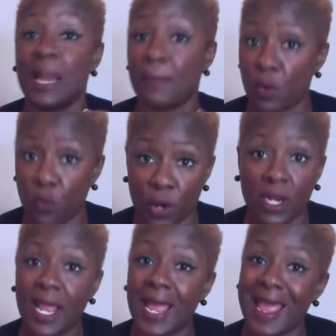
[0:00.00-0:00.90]
And I'm going to
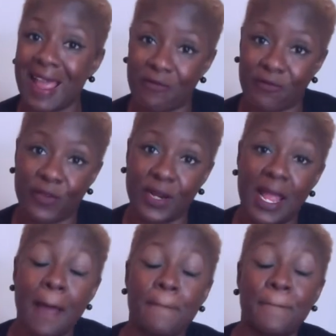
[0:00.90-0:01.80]
work
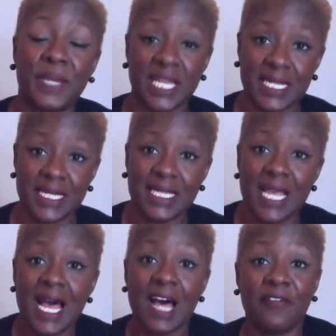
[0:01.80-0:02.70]
every piece
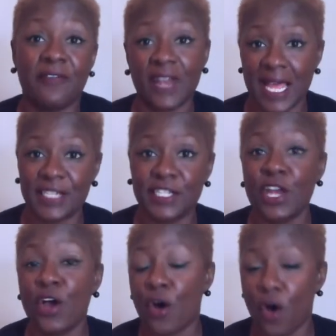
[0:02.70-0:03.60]
of
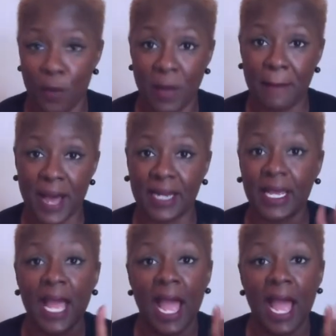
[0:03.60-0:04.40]
flesh on my body.